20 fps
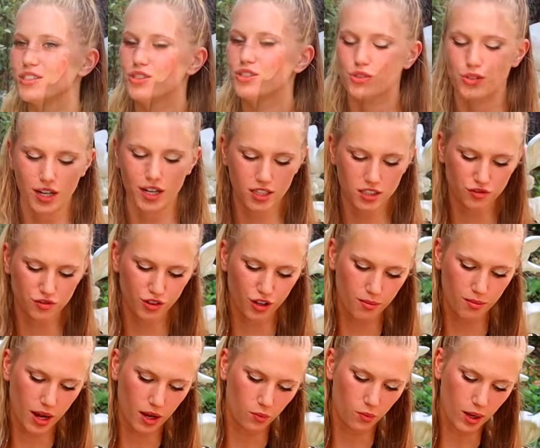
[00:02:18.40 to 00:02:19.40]
to transfer
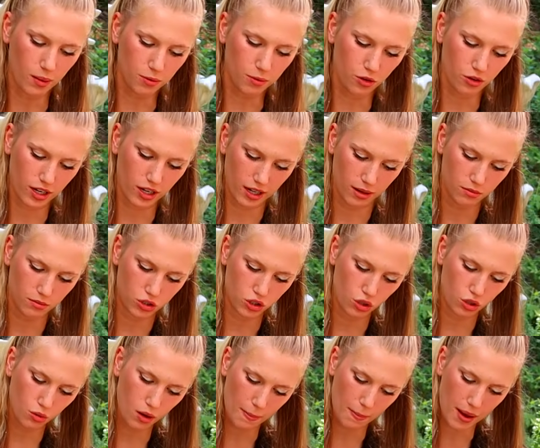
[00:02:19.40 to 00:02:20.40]
my whipped cream
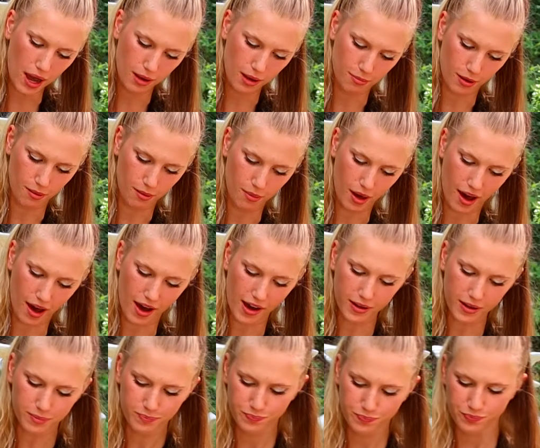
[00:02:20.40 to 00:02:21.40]
to a piping
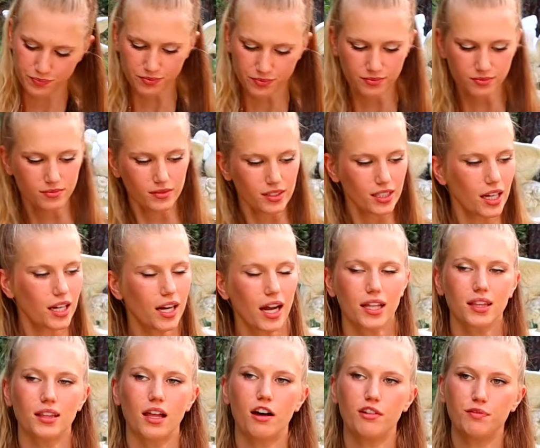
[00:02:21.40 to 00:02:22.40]
bag. And
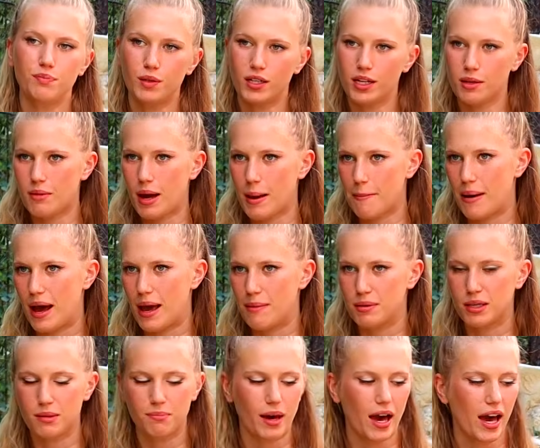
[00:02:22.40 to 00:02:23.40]
I love putting my
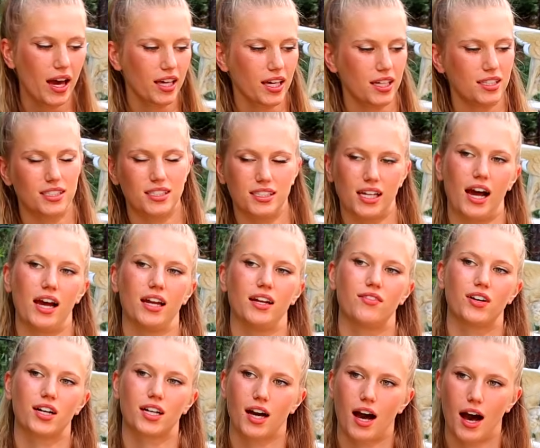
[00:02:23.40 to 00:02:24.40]
piping bag inside
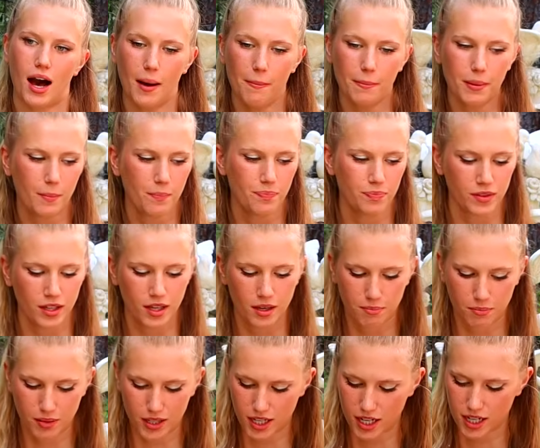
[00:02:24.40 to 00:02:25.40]
of a cup
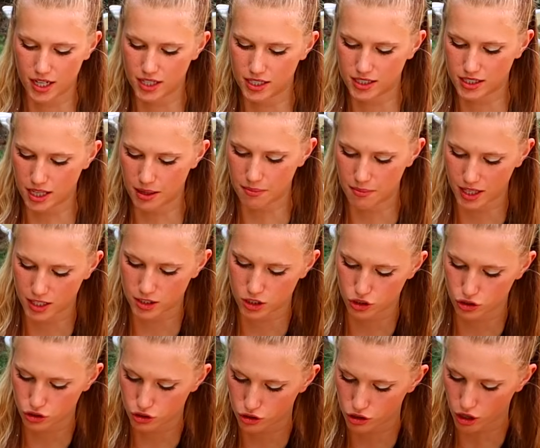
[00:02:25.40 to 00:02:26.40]
because it makes
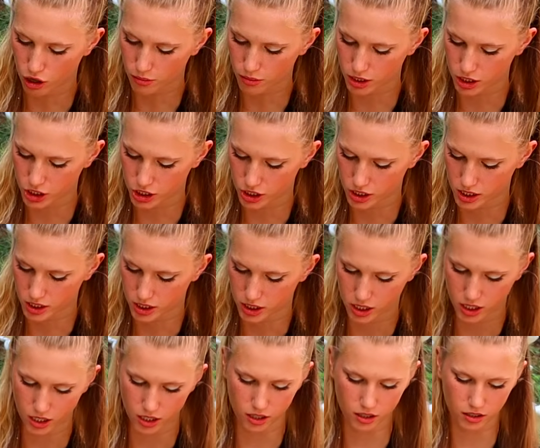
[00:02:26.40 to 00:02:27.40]
it so much
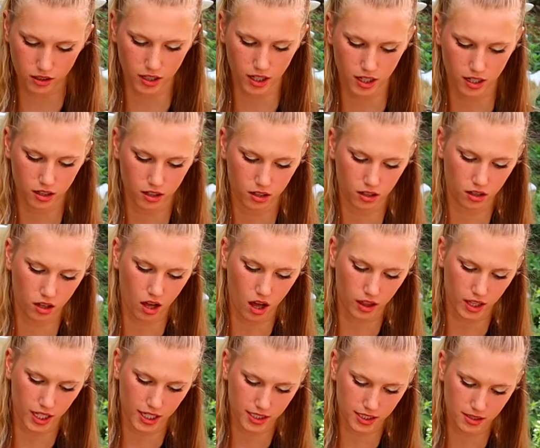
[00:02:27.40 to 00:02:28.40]
easier and a
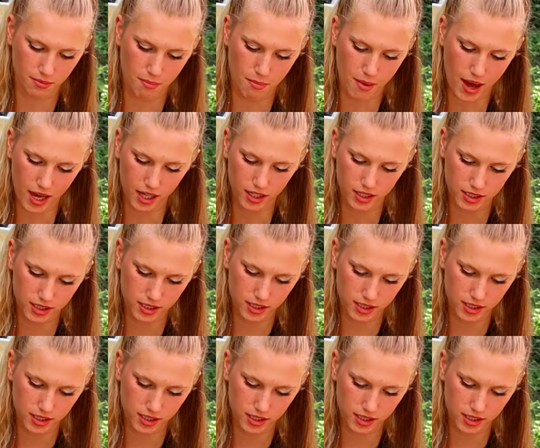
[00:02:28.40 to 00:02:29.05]
lot less mess.